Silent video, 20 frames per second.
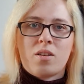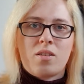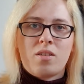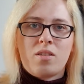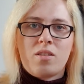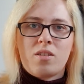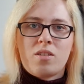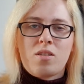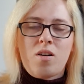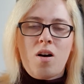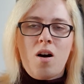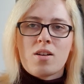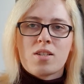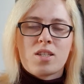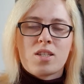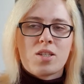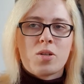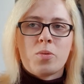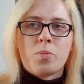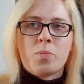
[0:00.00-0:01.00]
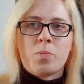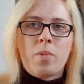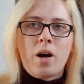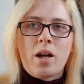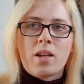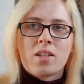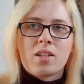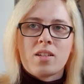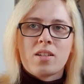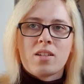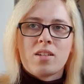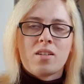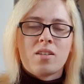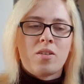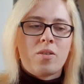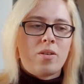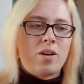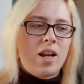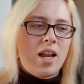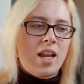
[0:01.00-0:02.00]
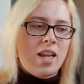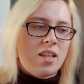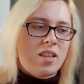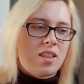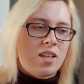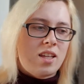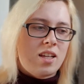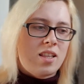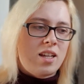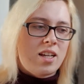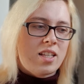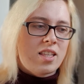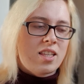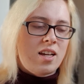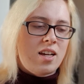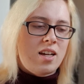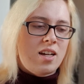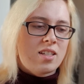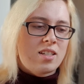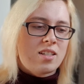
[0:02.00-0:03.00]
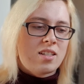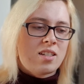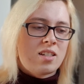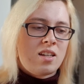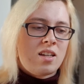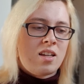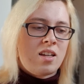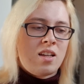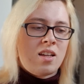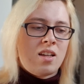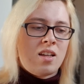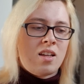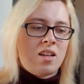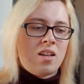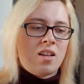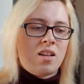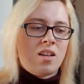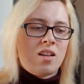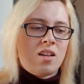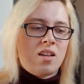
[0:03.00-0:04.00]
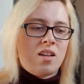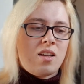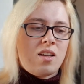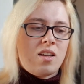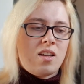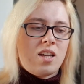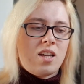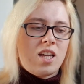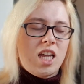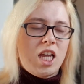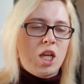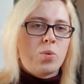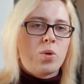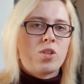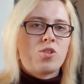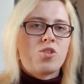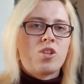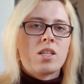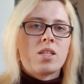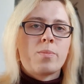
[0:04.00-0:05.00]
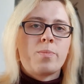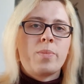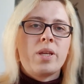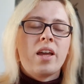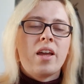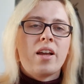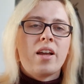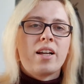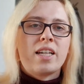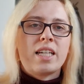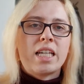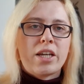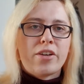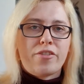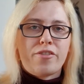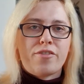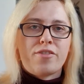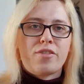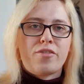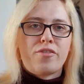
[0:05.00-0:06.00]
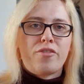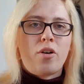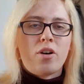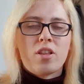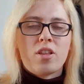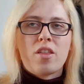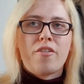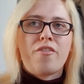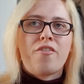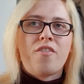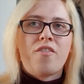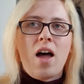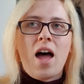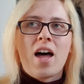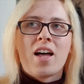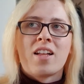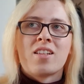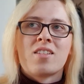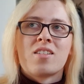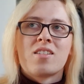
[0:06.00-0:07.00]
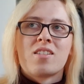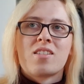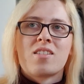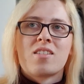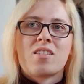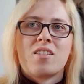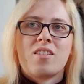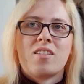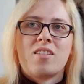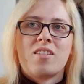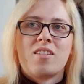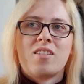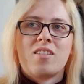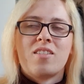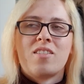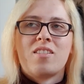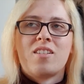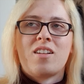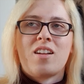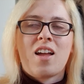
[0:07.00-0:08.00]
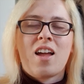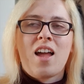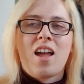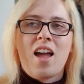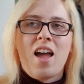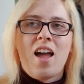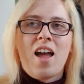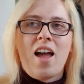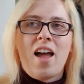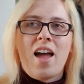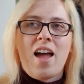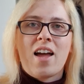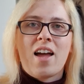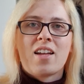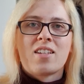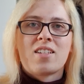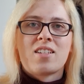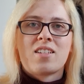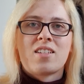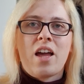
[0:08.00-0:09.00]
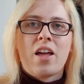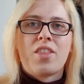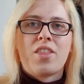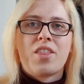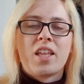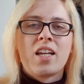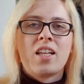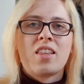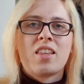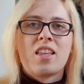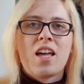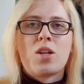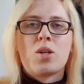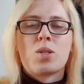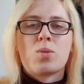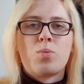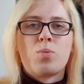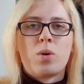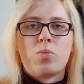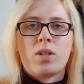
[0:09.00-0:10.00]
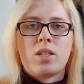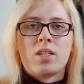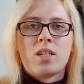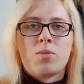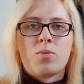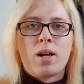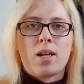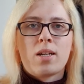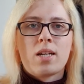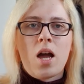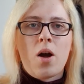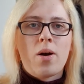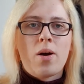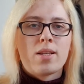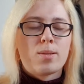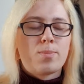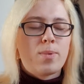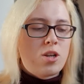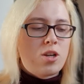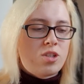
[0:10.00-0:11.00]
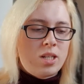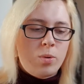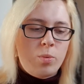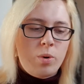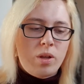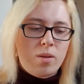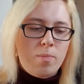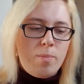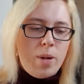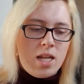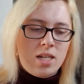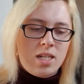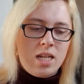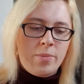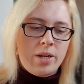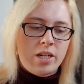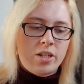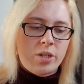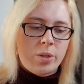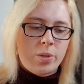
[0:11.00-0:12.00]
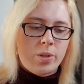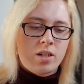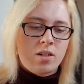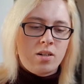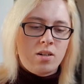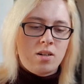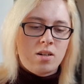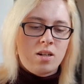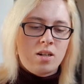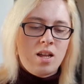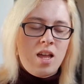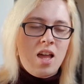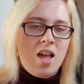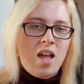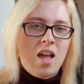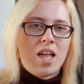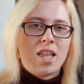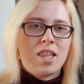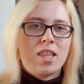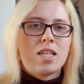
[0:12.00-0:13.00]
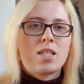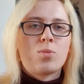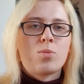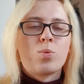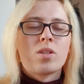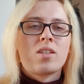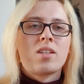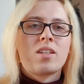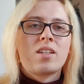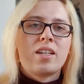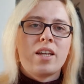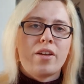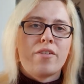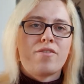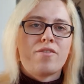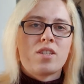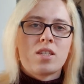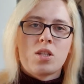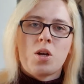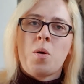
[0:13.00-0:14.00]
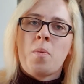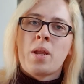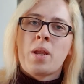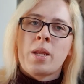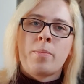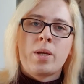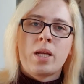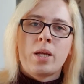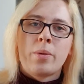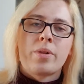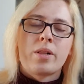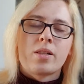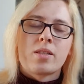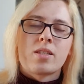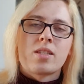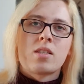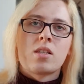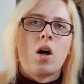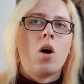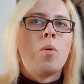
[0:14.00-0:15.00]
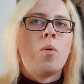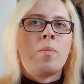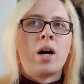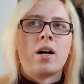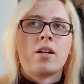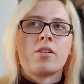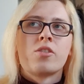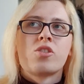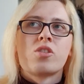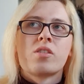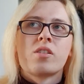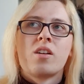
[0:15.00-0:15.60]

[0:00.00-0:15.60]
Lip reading: cost you money or anything like that. It would just be a gift for the fans. And I think that is what we need right now, especially with the pandemic going on. This would give so many people so much.